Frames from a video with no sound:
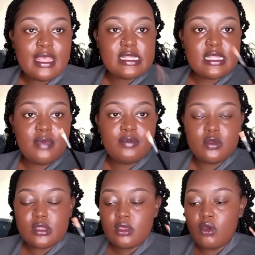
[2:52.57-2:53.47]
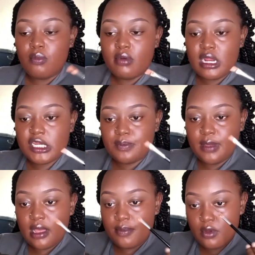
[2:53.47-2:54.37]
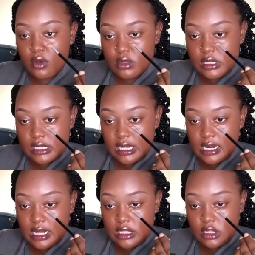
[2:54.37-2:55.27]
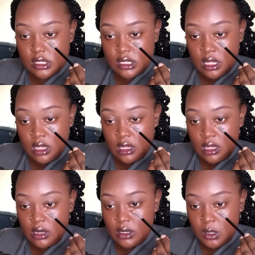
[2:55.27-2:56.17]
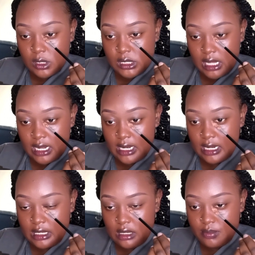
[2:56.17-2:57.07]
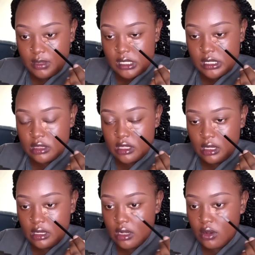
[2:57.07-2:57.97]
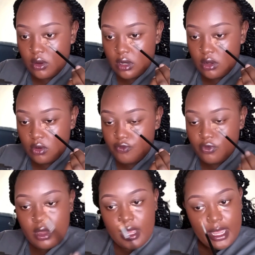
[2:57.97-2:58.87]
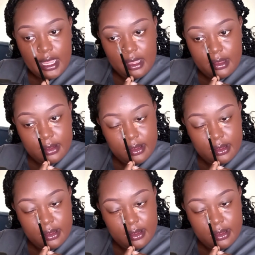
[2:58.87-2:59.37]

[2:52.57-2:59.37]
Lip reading: Next step, using your brush, pick up your concealer, just dot a little bit in the inner corner of your eye